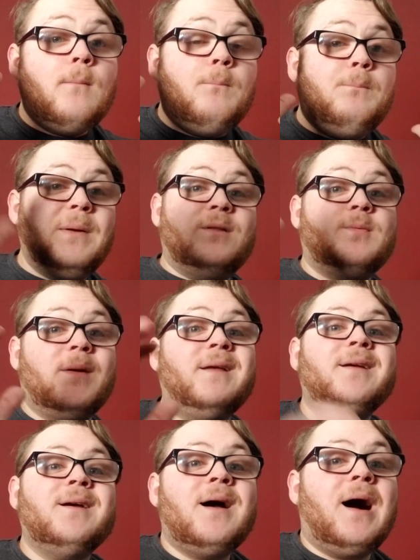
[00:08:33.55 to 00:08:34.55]
beats
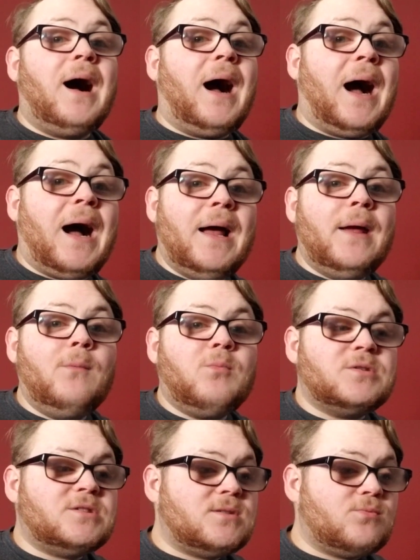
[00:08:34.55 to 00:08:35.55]
me. I
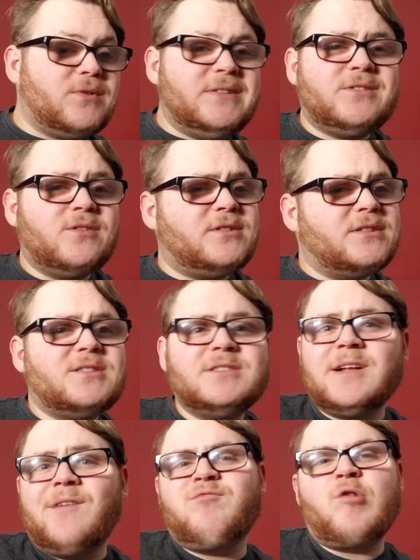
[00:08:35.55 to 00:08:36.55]
was researching
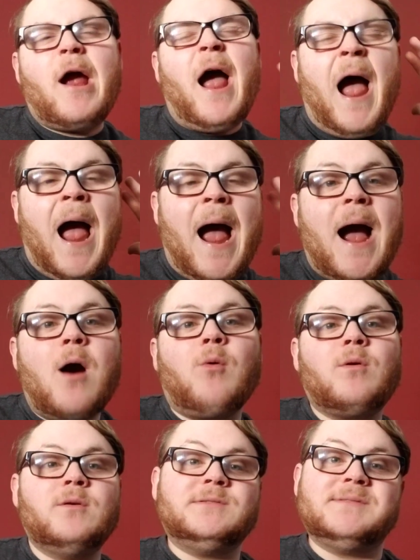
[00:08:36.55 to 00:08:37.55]
stuff for
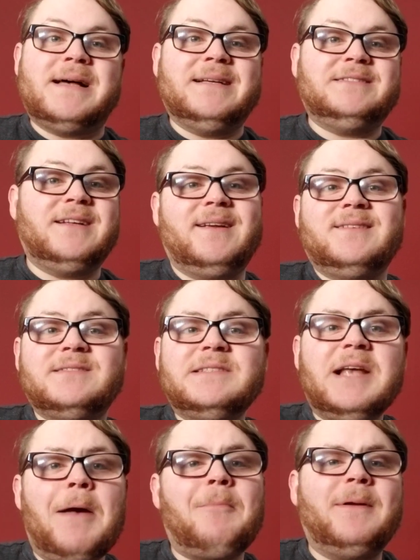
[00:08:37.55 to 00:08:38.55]
hours last night because
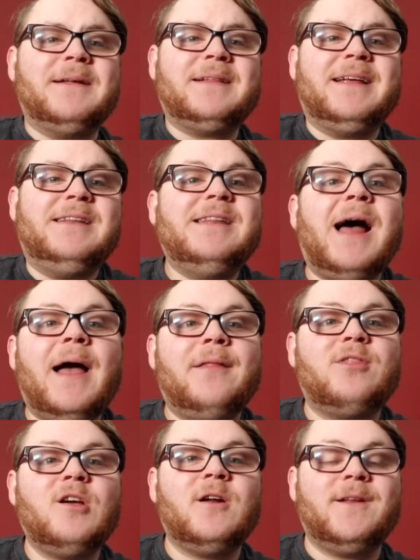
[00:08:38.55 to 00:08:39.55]
this happened at like
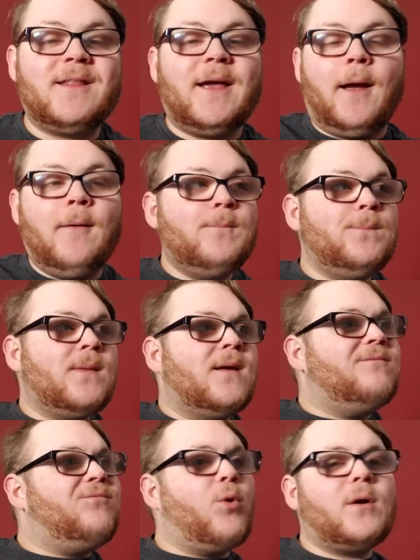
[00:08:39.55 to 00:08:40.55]
9:30, like
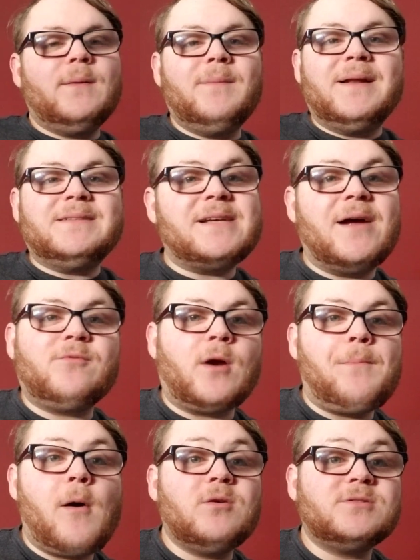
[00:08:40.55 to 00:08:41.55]
40 minutes after
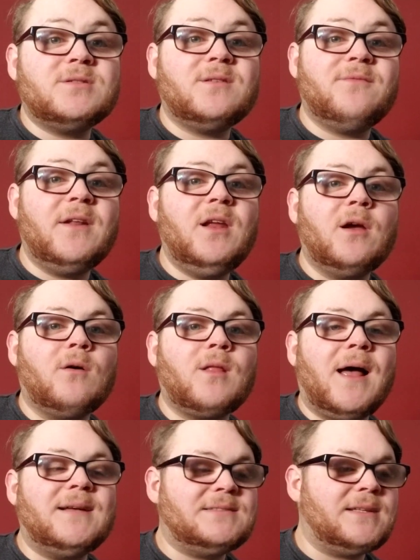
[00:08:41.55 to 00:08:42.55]
I posted the video
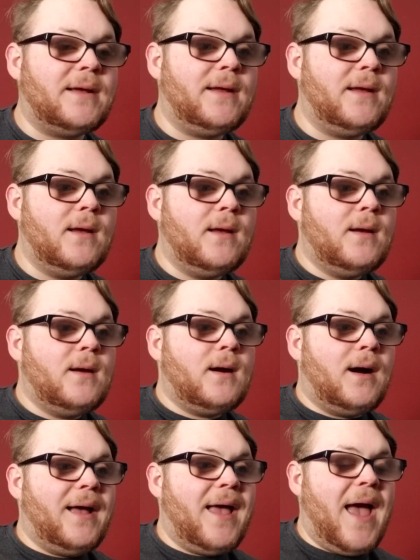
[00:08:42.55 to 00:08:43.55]
last night.
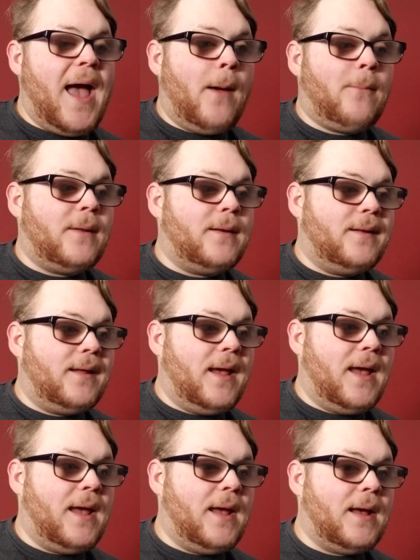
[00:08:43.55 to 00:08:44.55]
It happened,
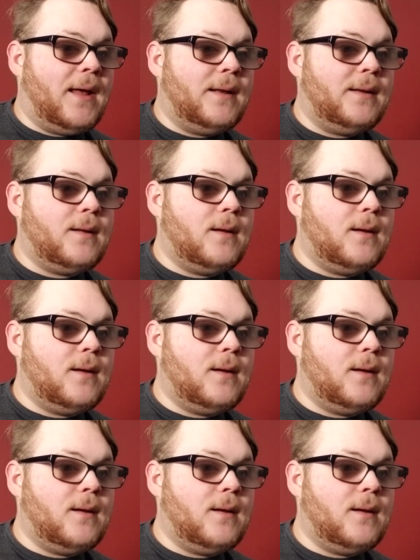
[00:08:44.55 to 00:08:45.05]
and